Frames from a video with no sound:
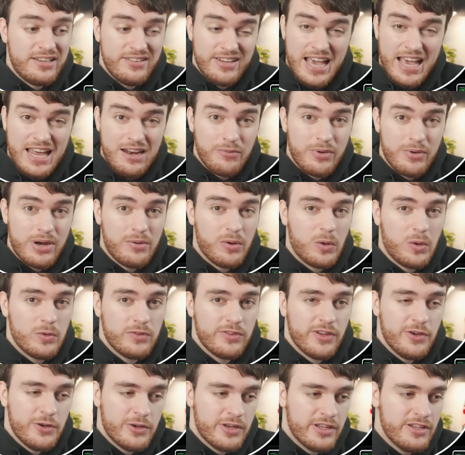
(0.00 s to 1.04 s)
10 reroll
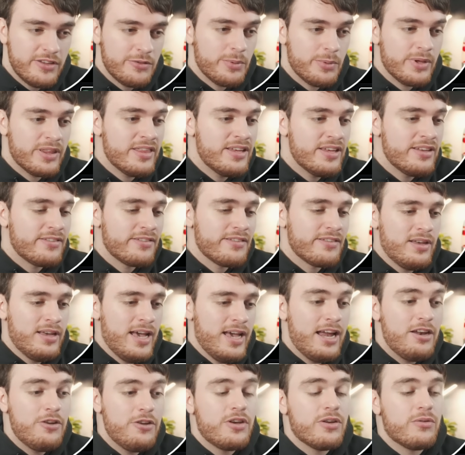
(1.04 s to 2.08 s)
tokens with this,
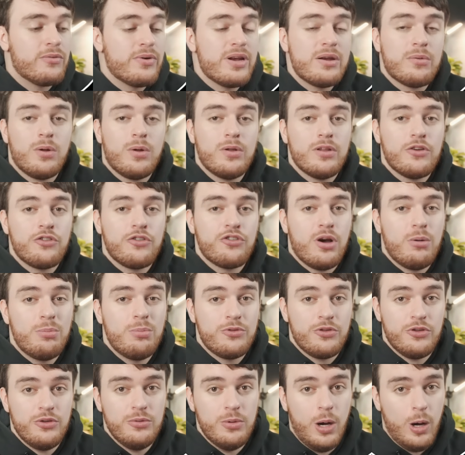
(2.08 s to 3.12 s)
and you can reroll a shop
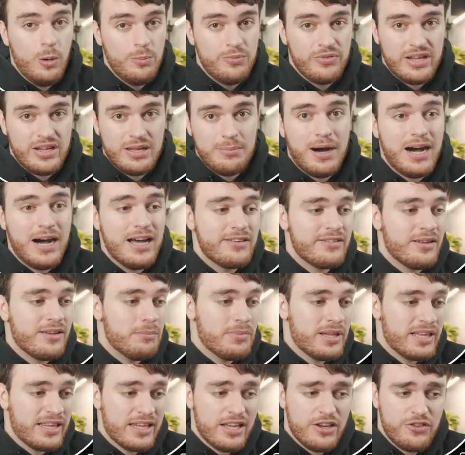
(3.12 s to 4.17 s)
to hopefully buy
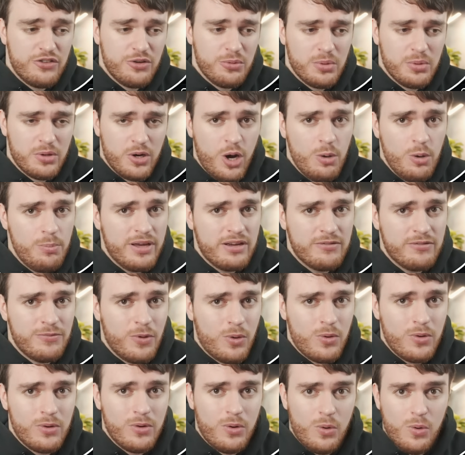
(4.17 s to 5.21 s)
something that you were hoping
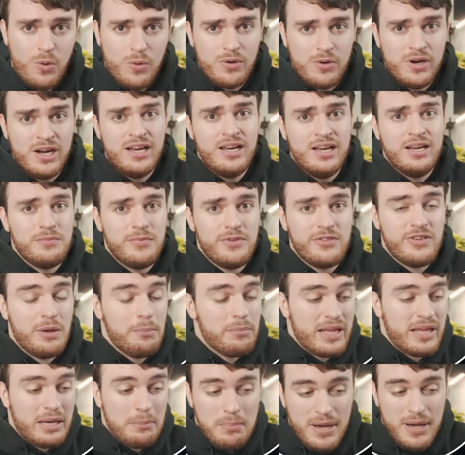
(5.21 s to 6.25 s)
for or
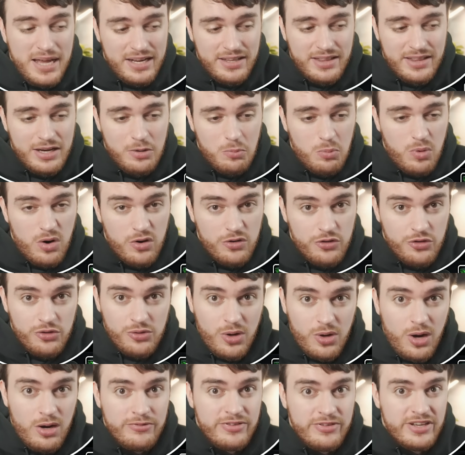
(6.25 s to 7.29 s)
something better than what you're
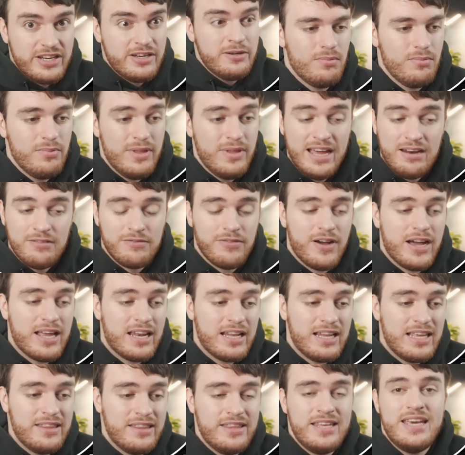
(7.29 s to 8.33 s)
offered. Then
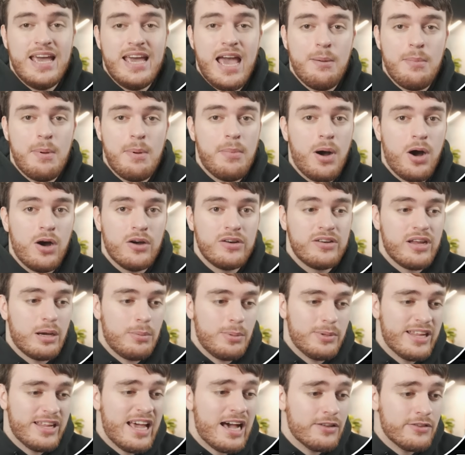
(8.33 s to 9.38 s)
finally, the MMR
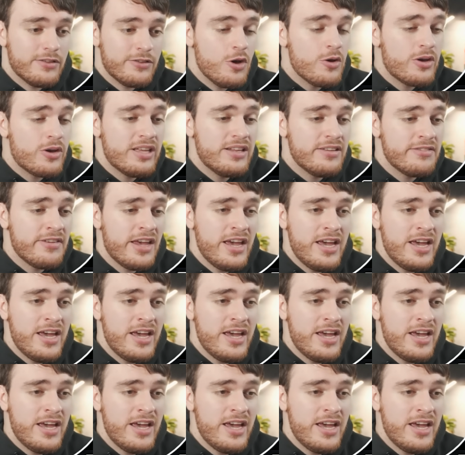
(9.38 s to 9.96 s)
Double Down tokens.